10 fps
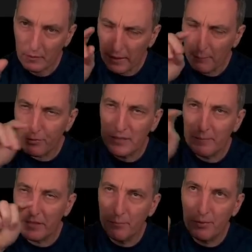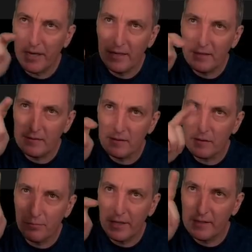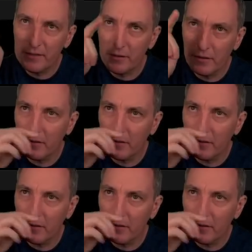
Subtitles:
I put them in a playlist. There's a playlist